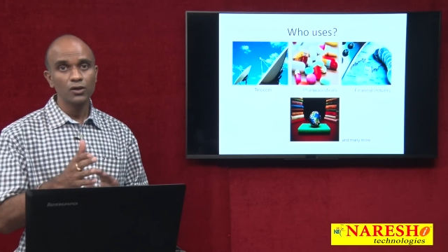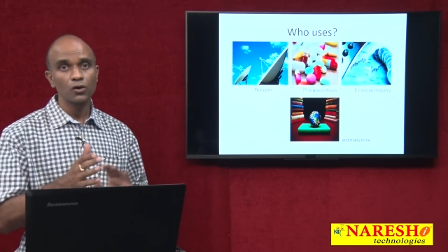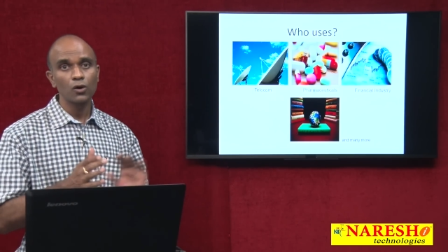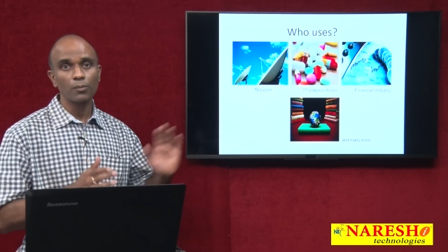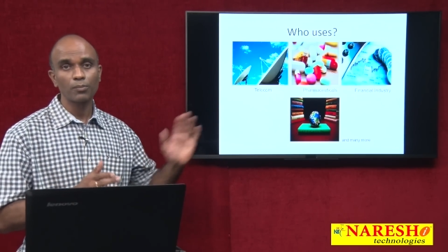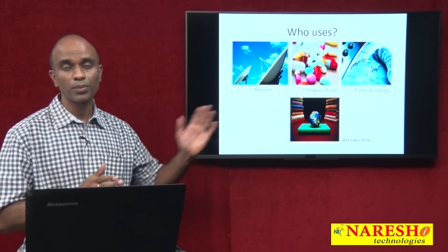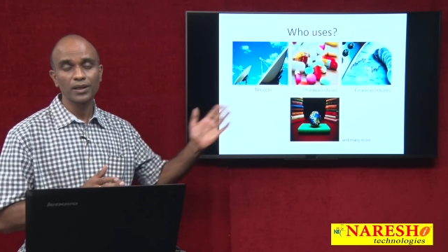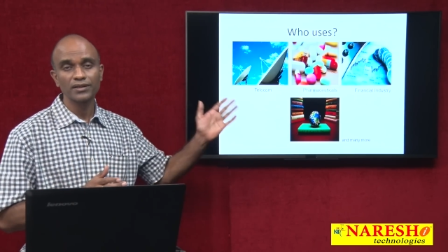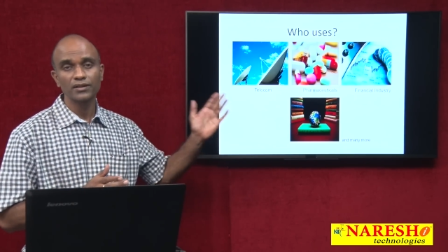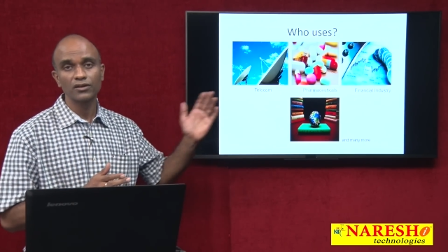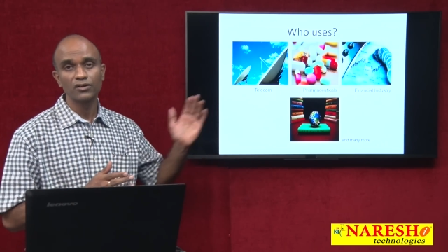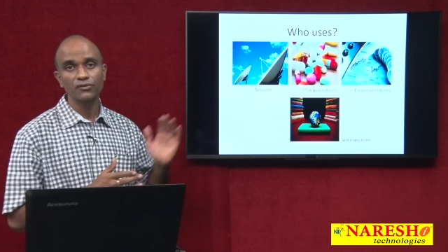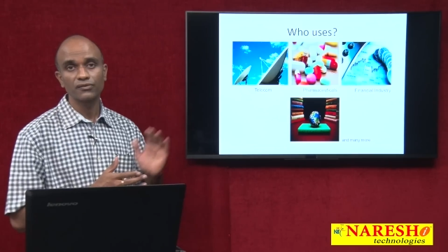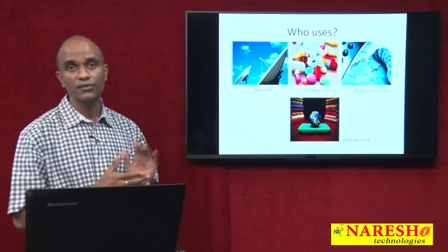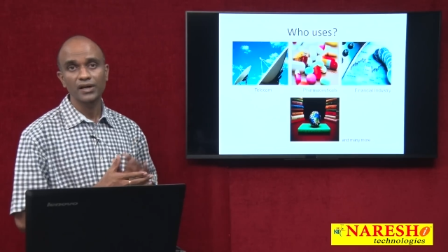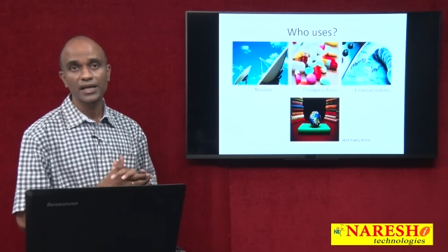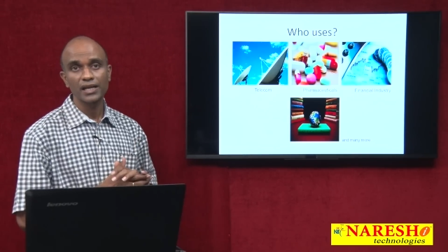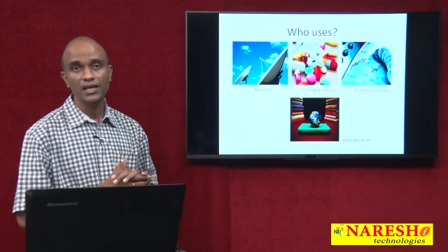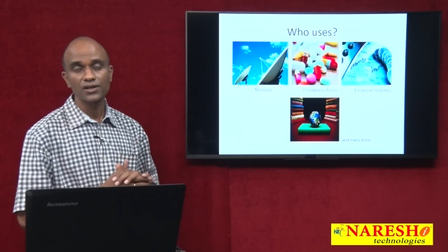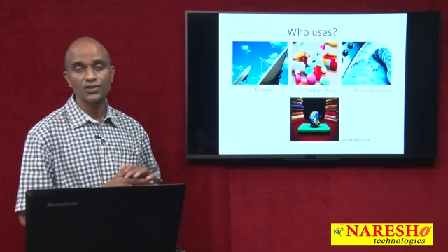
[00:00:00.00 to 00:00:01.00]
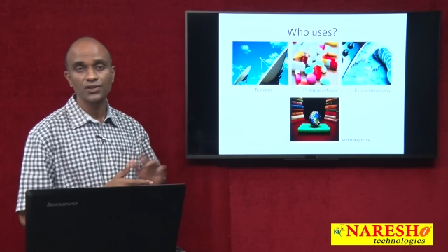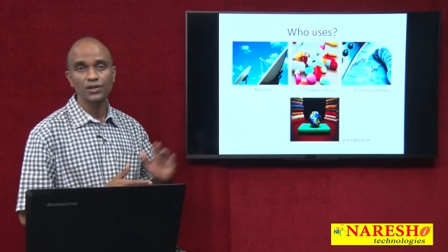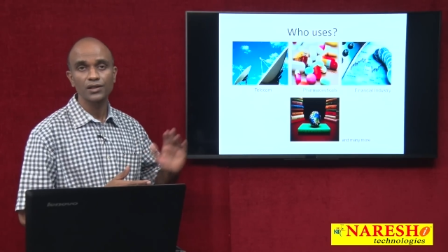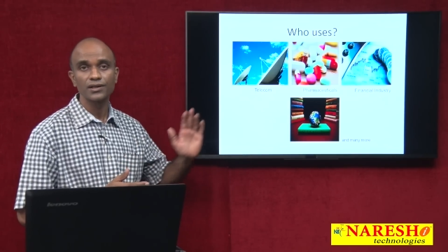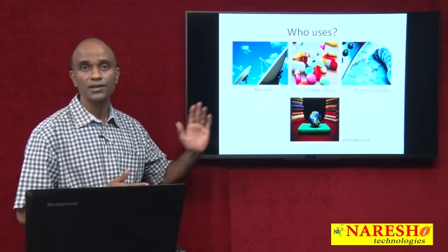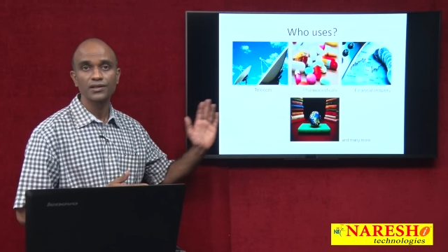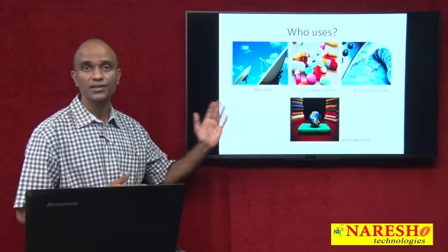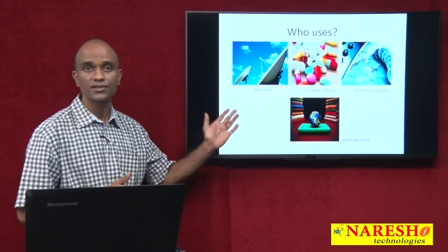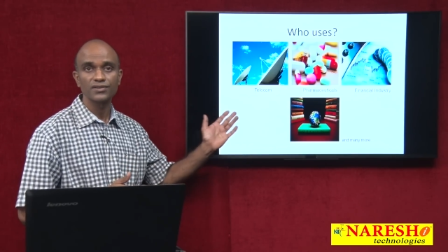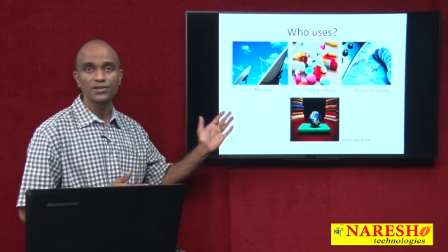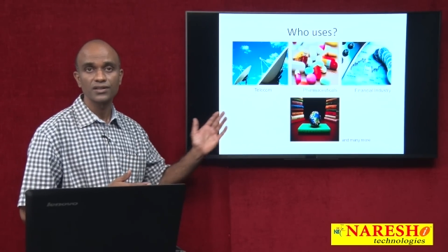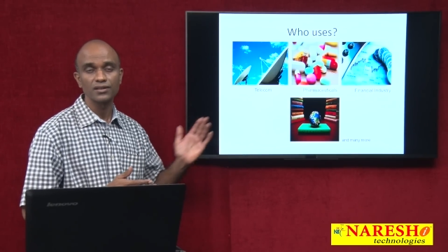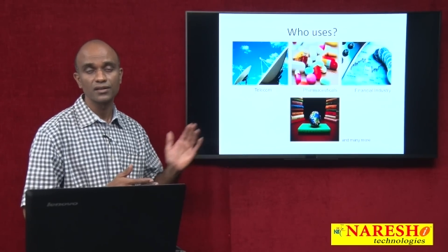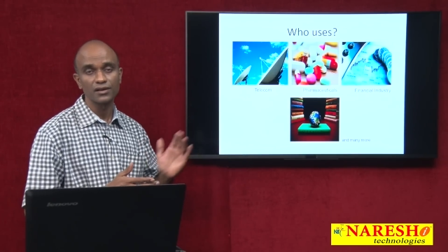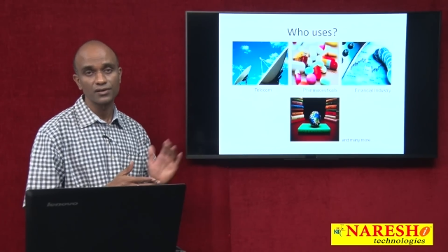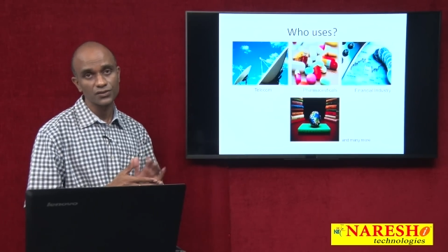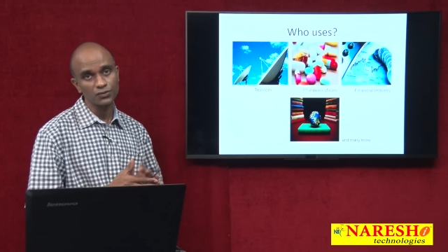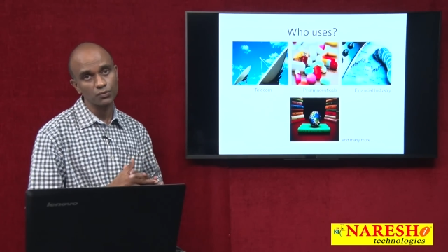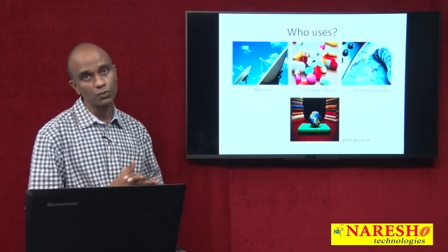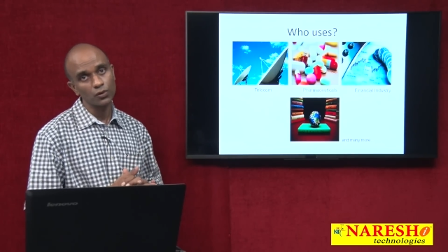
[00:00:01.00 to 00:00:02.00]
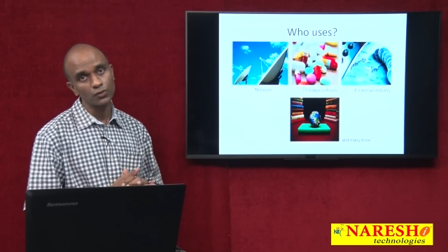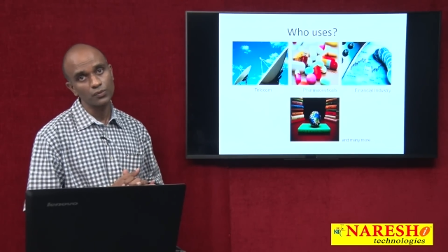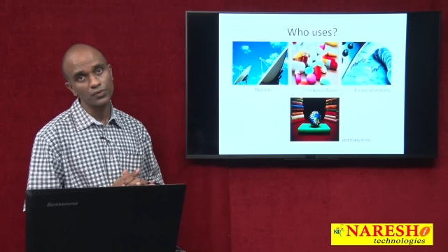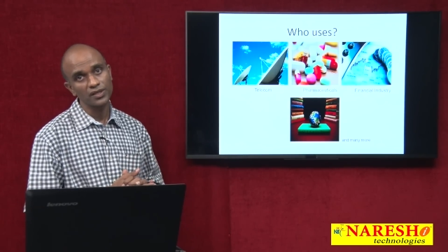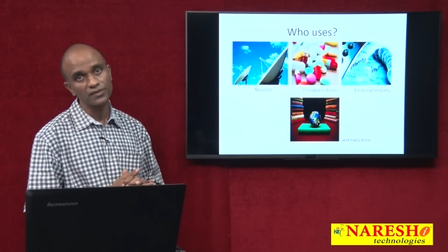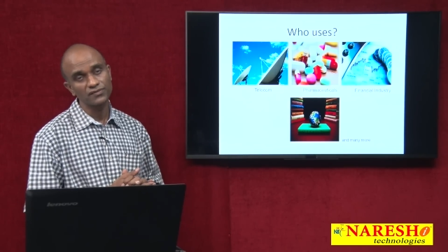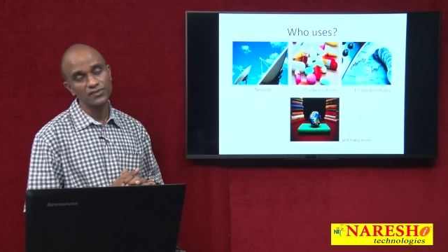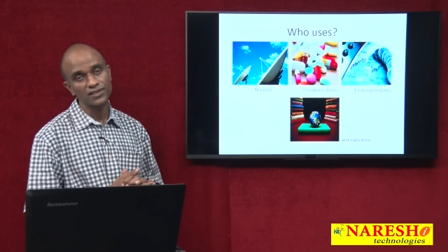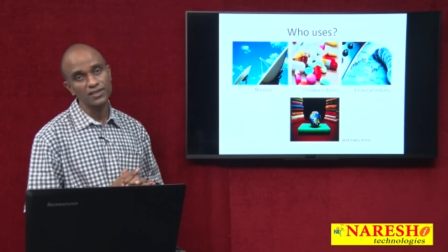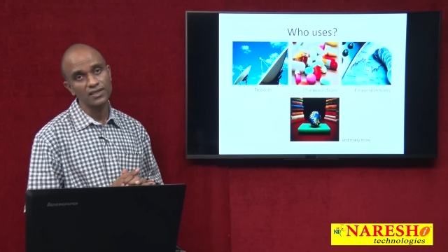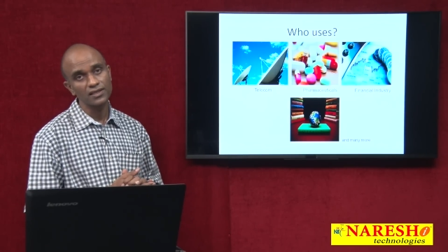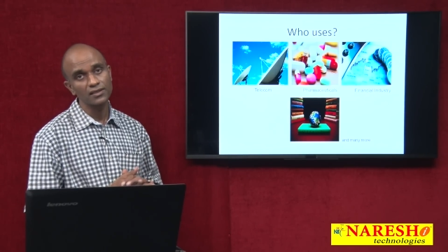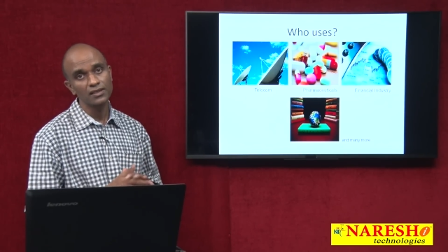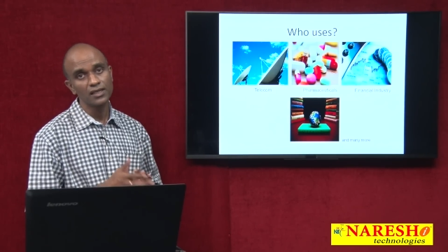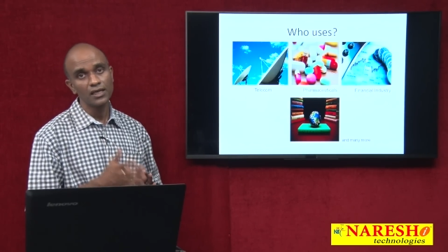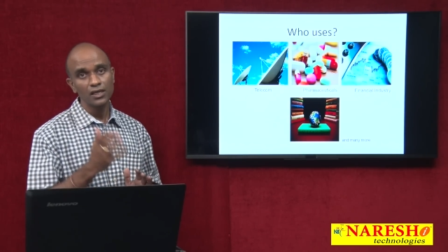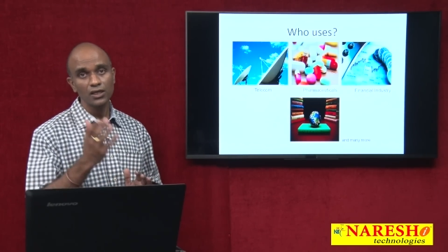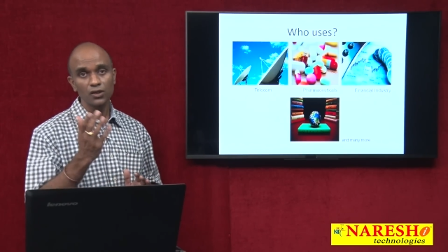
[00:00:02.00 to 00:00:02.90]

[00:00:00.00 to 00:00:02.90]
You apply that to financial industry, that is what we have seen.